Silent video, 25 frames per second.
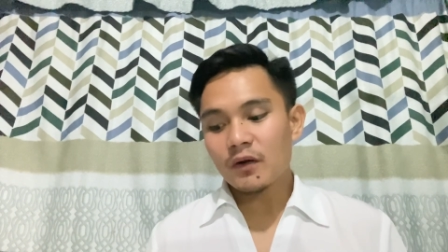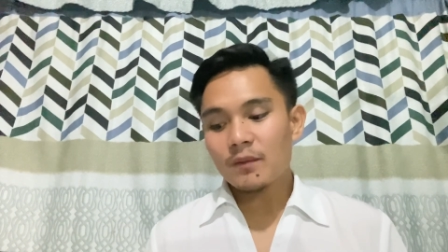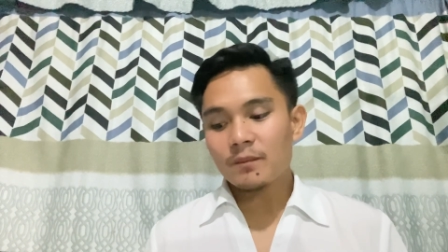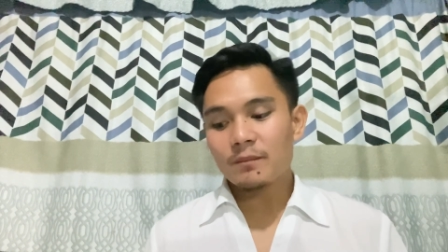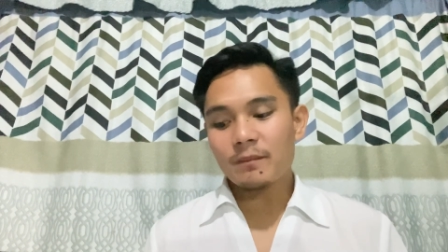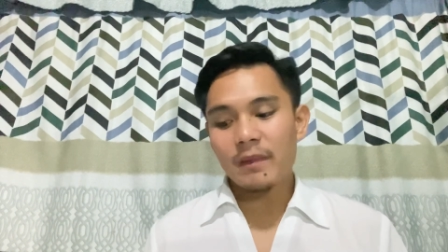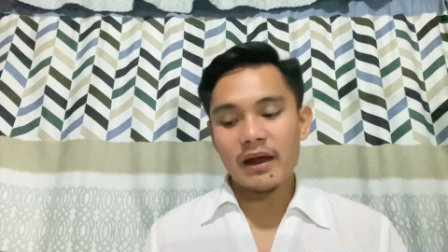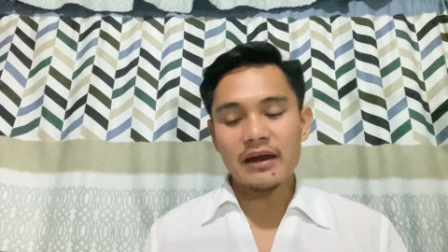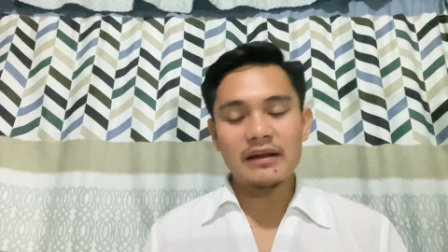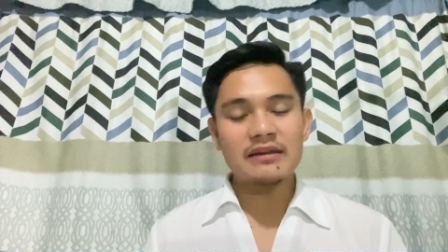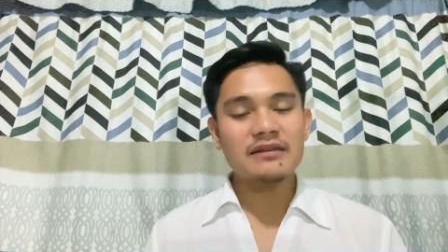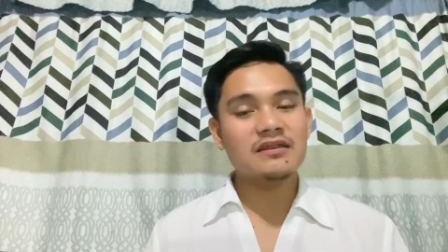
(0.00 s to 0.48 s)

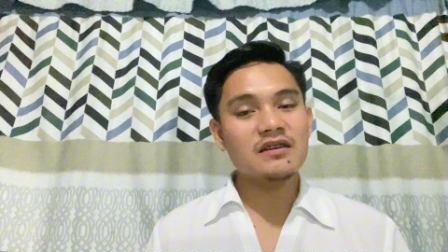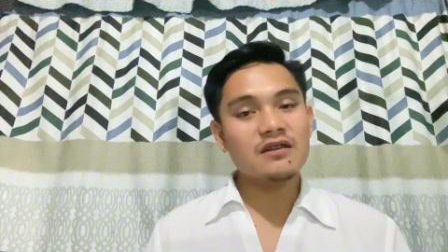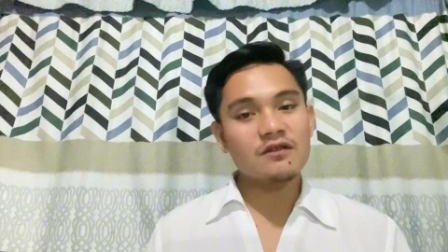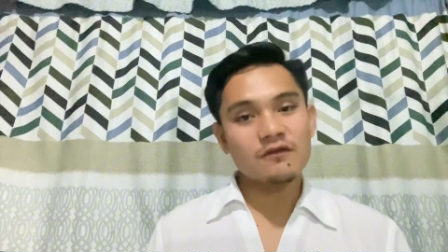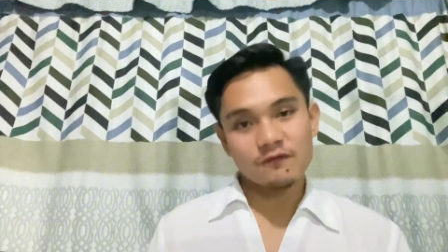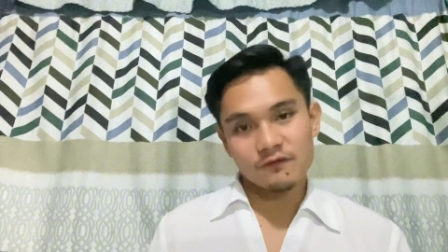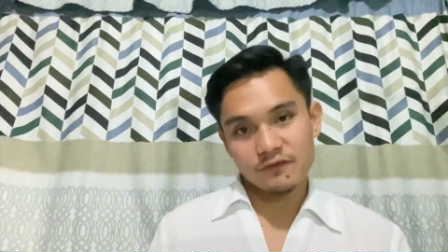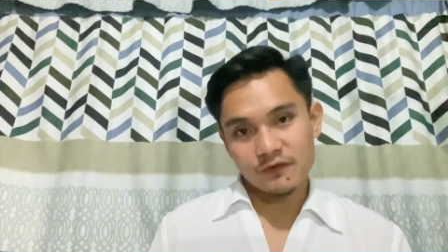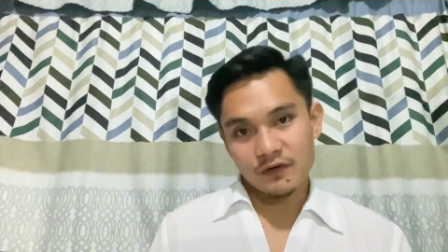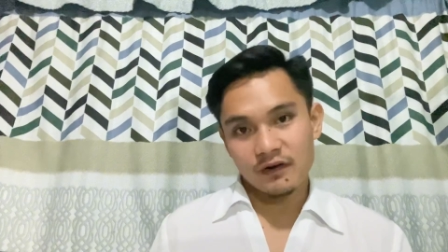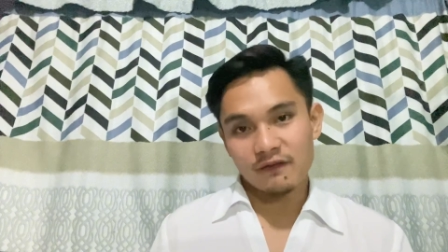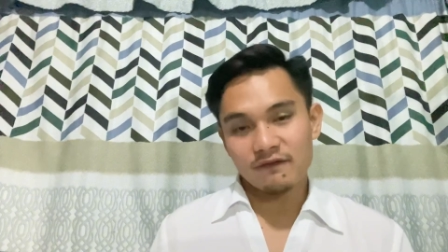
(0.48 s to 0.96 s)
may
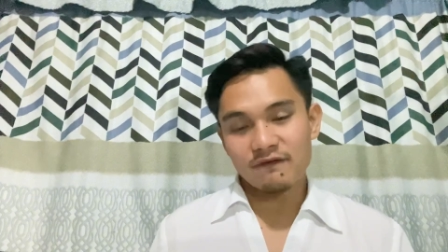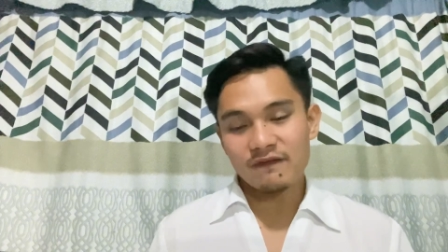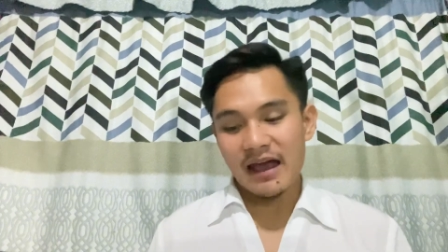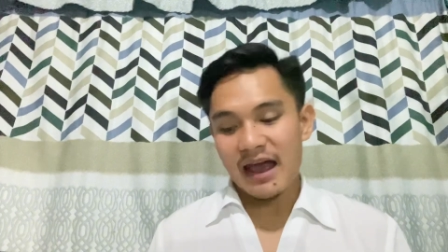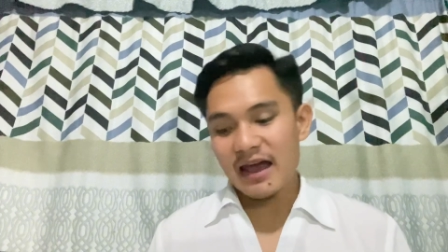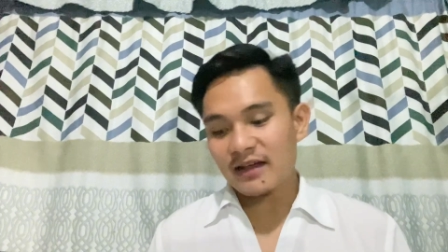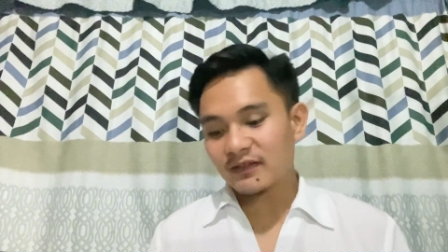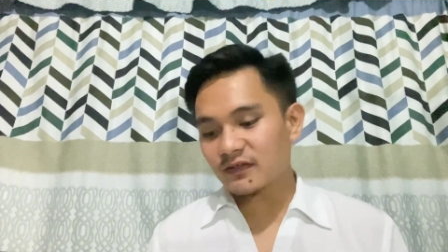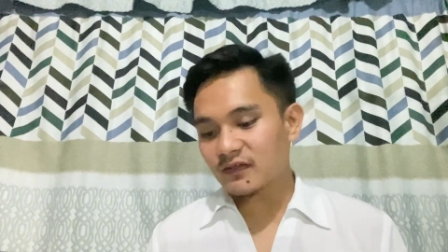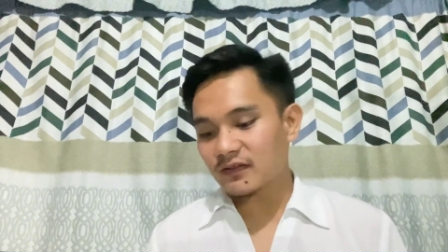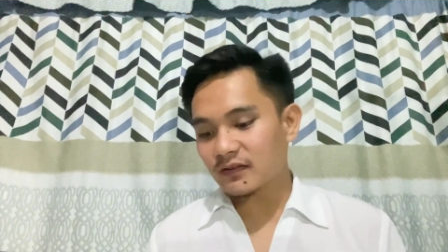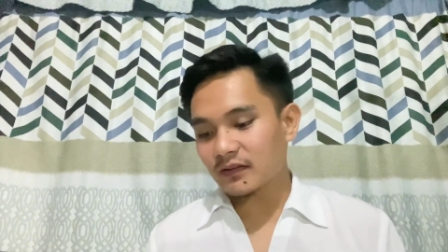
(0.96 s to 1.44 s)
differ
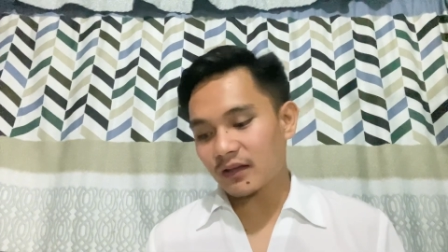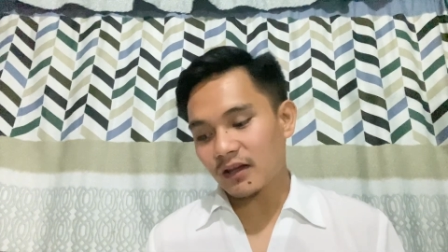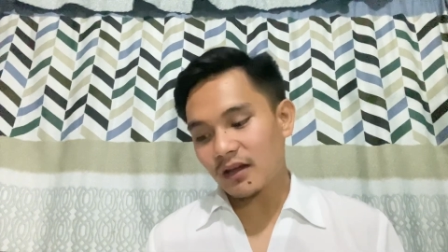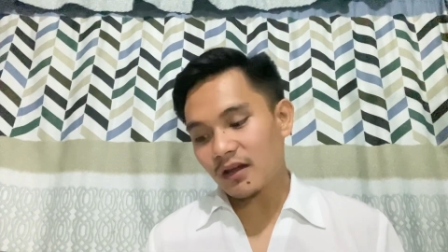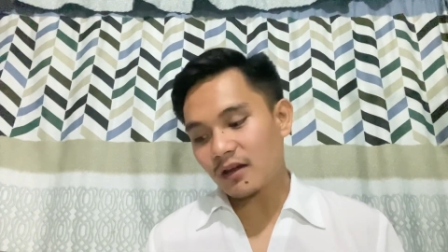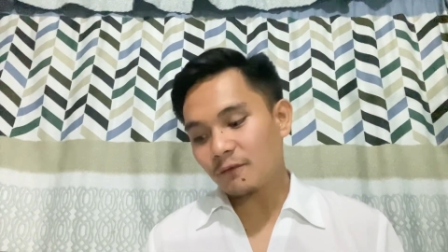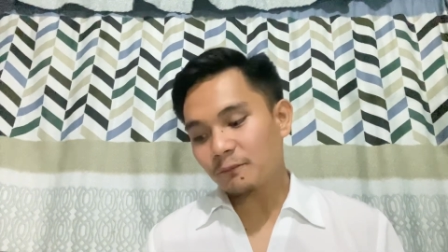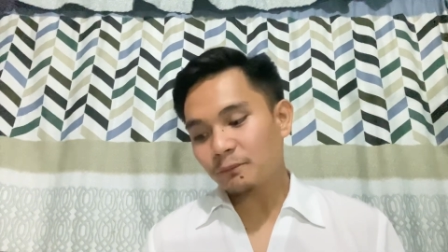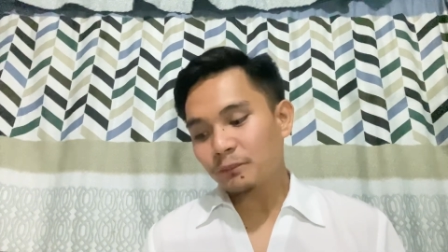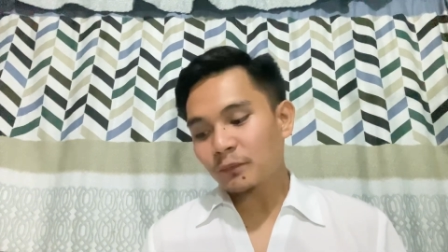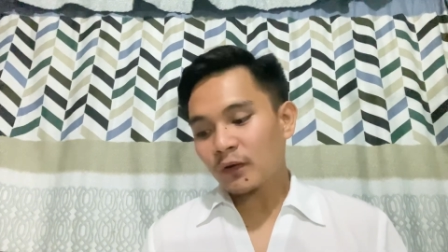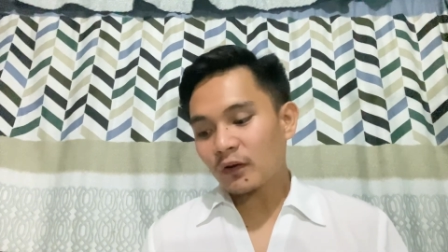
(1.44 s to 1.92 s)

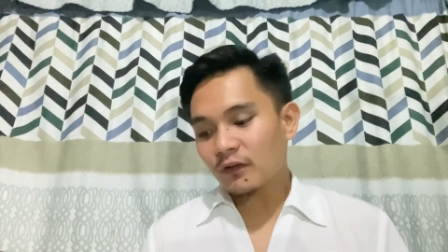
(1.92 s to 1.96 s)
vastly